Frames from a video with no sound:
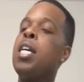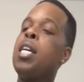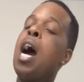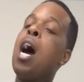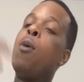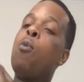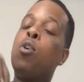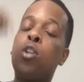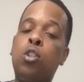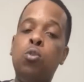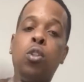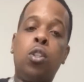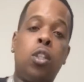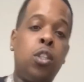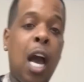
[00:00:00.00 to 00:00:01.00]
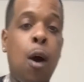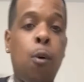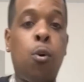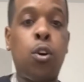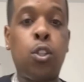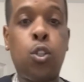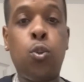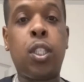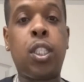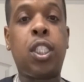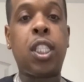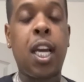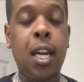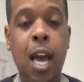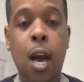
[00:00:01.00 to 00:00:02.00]
Y'all wanna do a
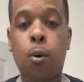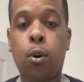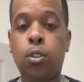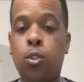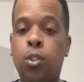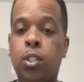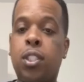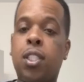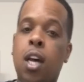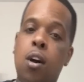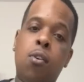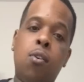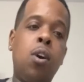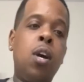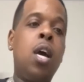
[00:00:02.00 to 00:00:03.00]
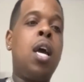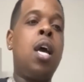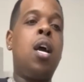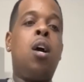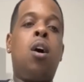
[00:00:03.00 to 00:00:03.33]
J, y'all wanna do a song,